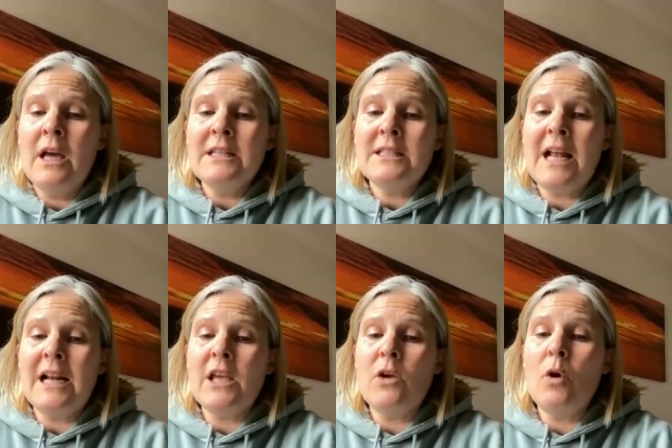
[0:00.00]

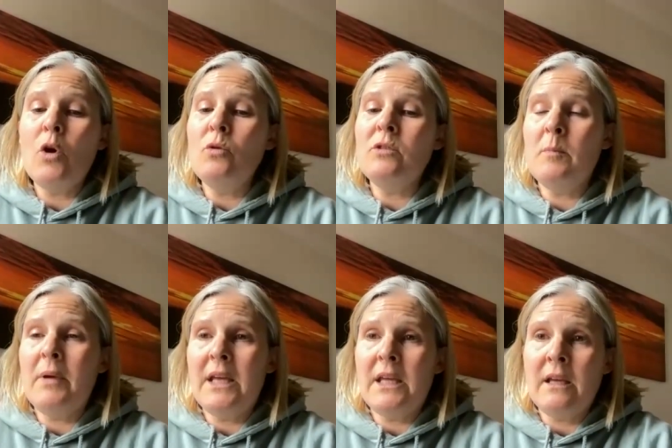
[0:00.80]
telling you who to
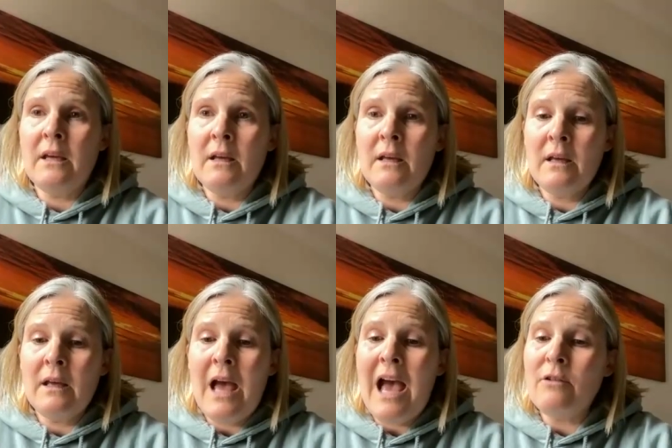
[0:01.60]
be,
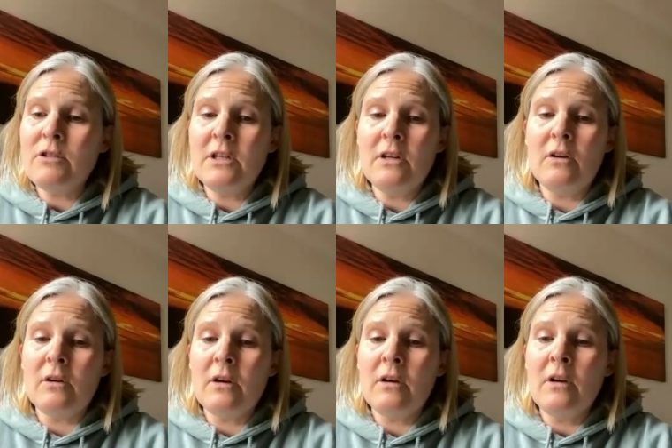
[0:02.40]
how to
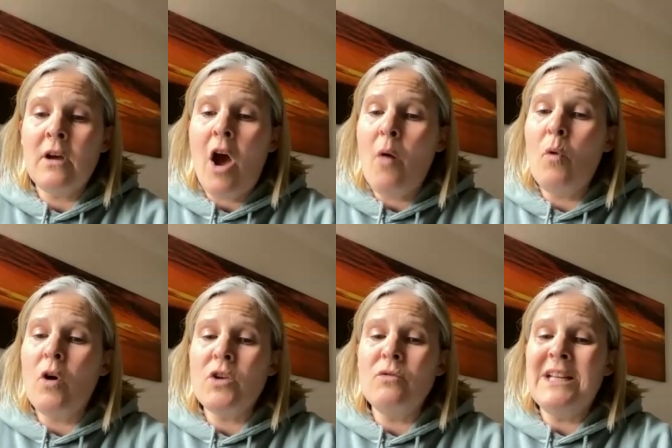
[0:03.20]
look, and what
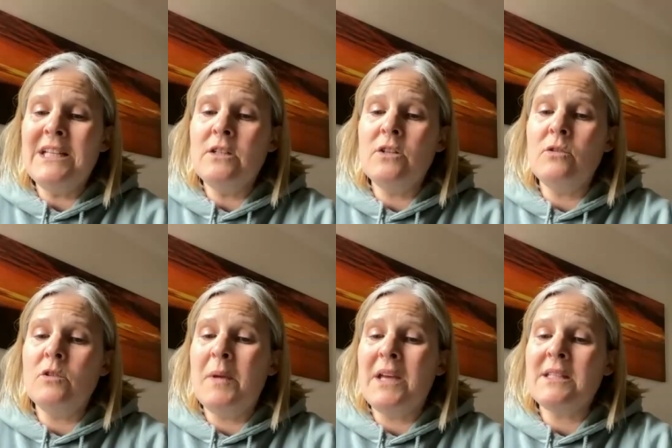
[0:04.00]
you need to do to
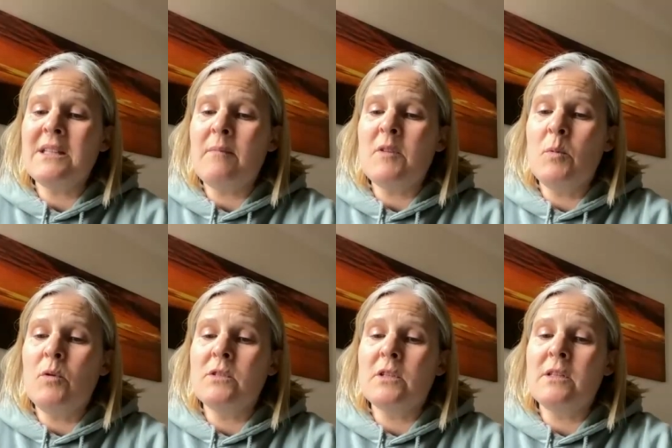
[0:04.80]
be acceptable
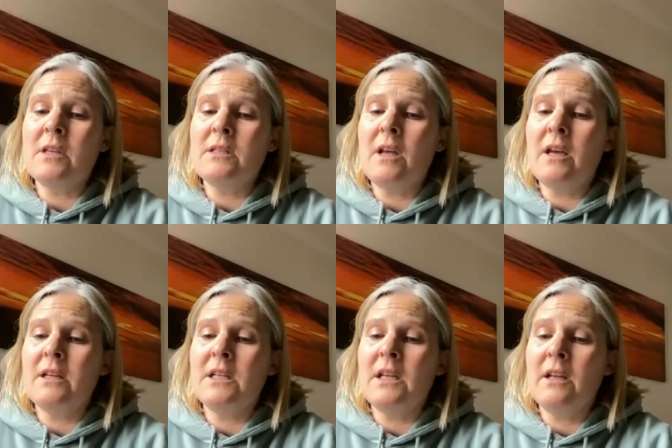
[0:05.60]
to
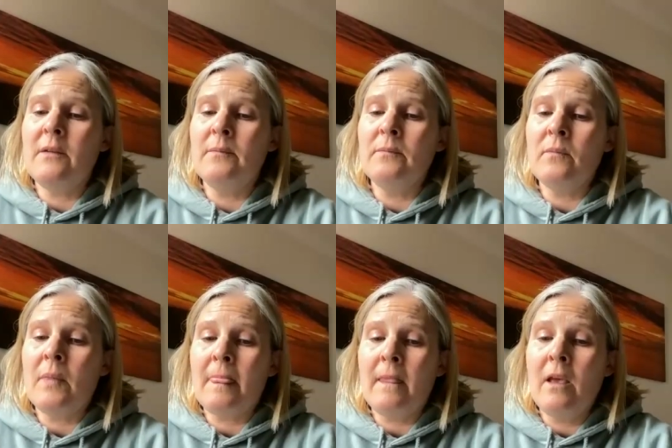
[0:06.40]
society,
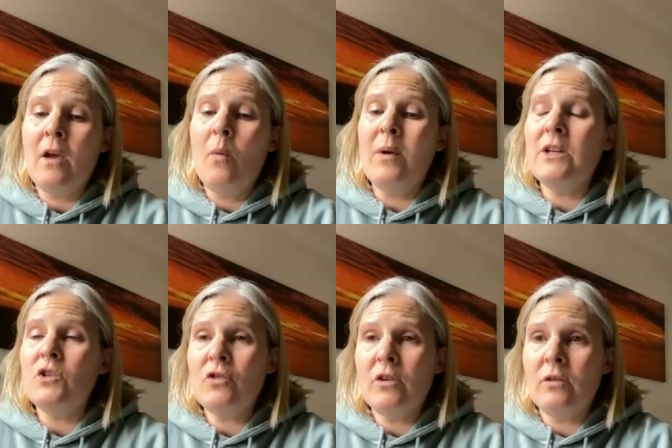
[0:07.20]
when in
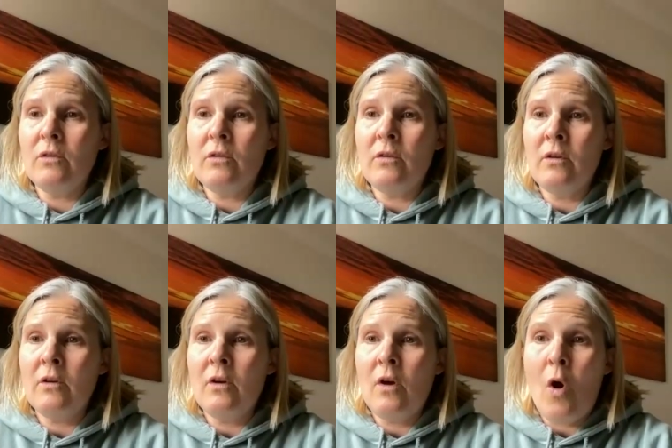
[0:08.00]
truth,
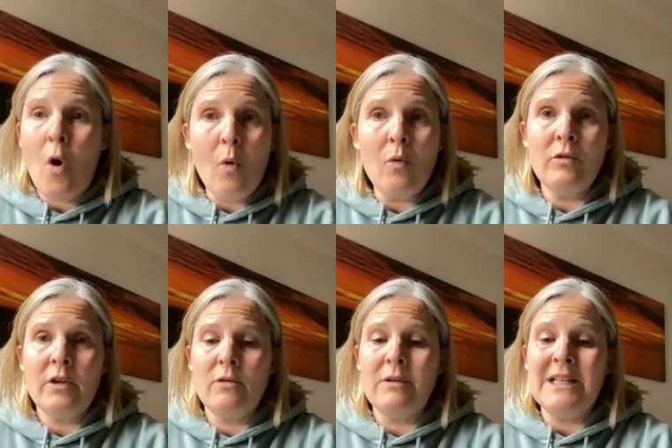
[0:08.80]
all that
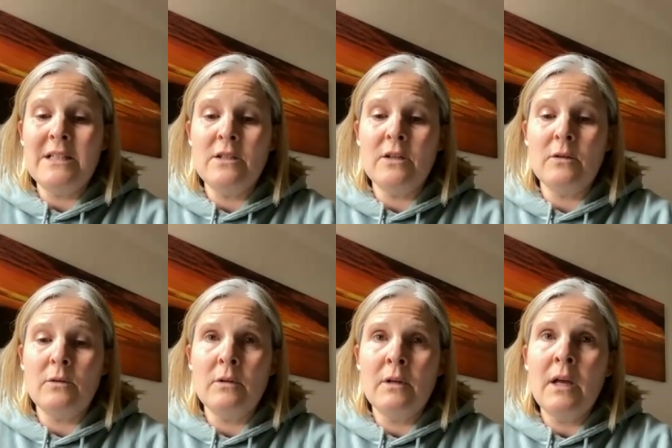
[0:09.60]
you need to do
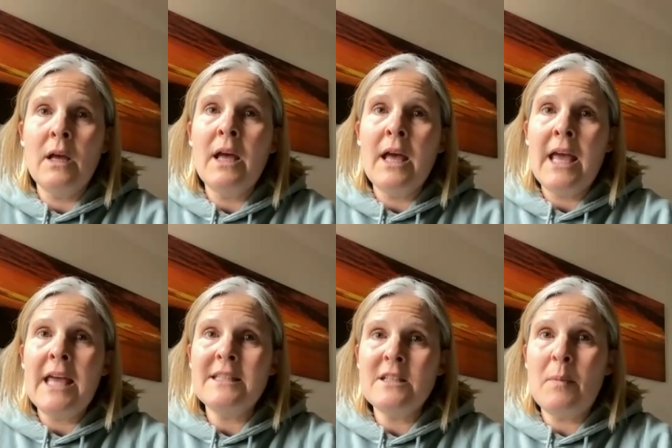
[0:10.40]

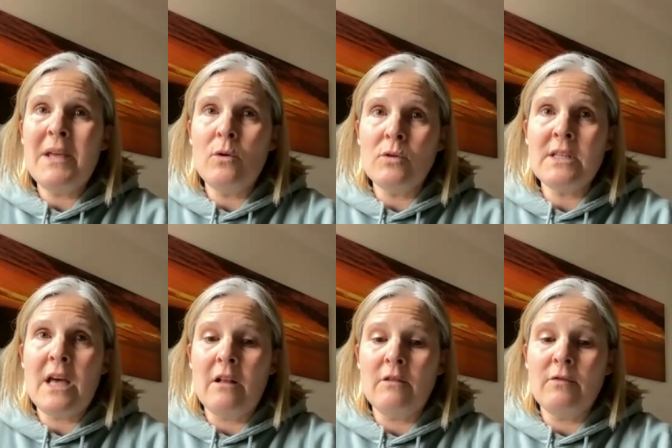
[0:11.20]
is to be
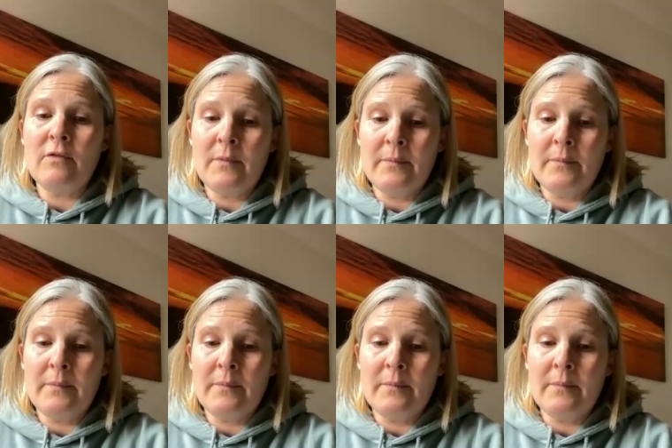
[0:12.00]
yourself.